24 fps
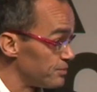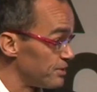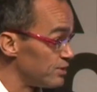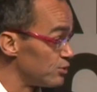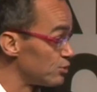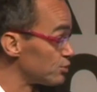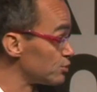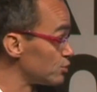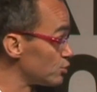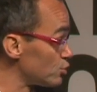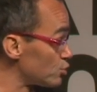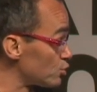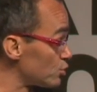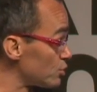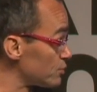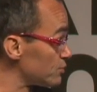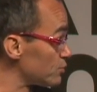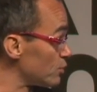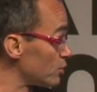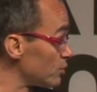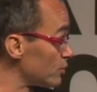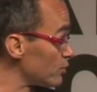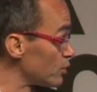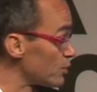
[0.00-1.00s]
billions euros
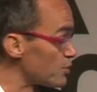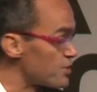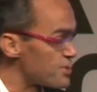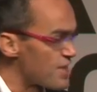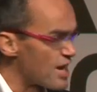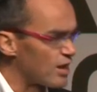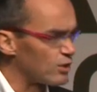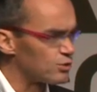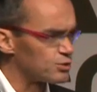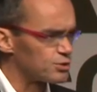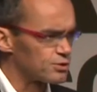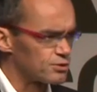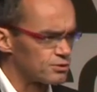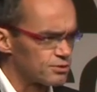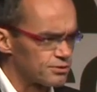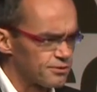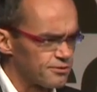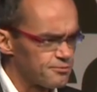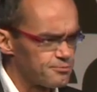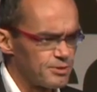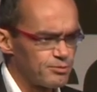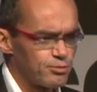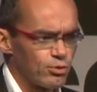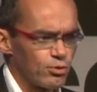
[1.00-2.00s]
turnover, thousands
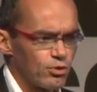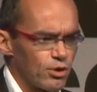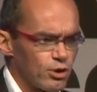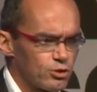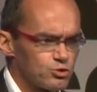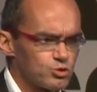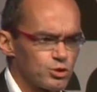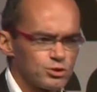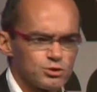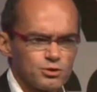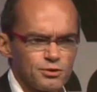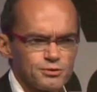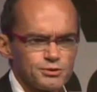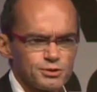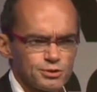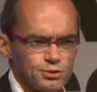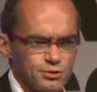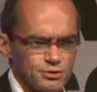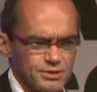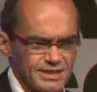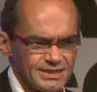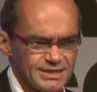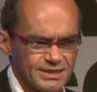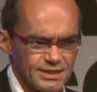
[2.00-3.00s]
of people, hundreds of
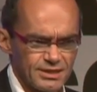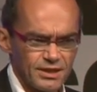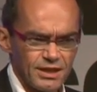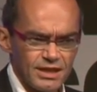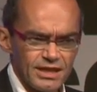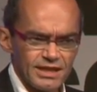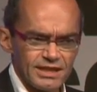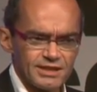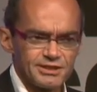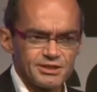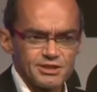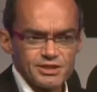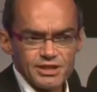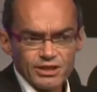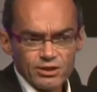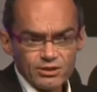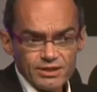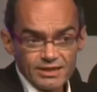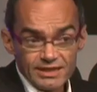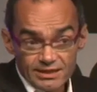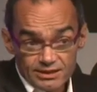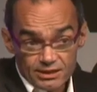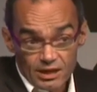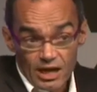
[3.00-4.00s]
stores. It's, a, it's you can
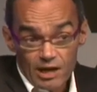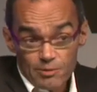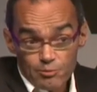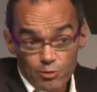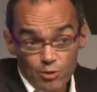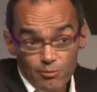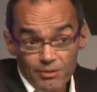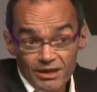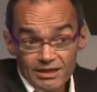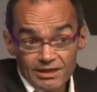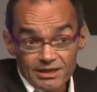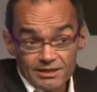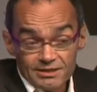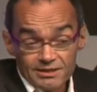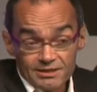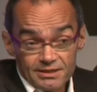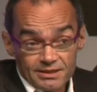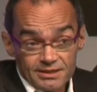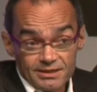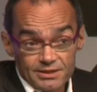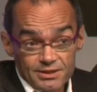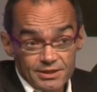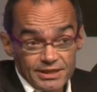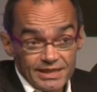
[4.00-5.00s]
say, hypermarket.
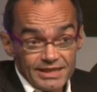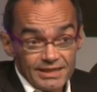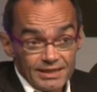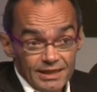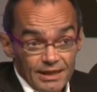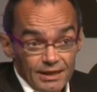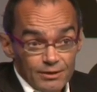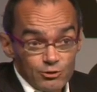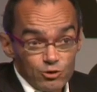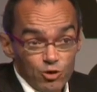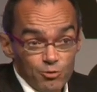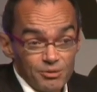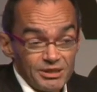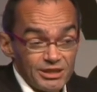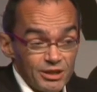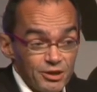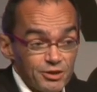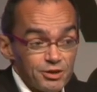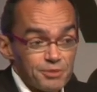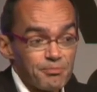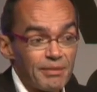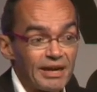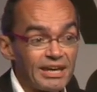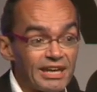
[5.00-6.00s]
It's the
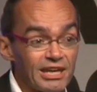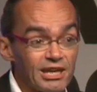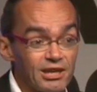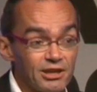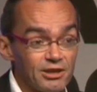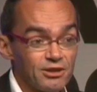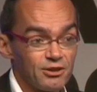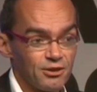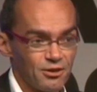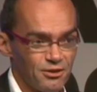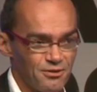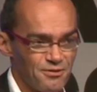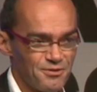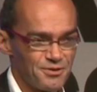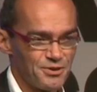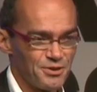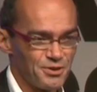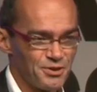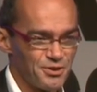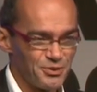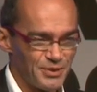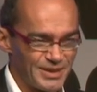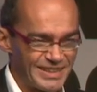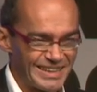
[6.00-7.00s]
dominant male of
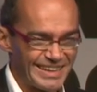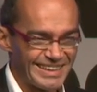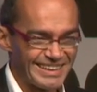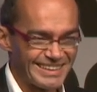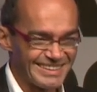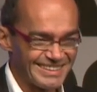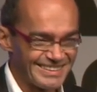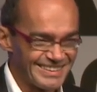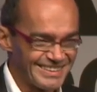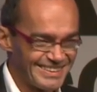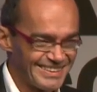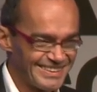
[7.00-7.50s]
the retailer.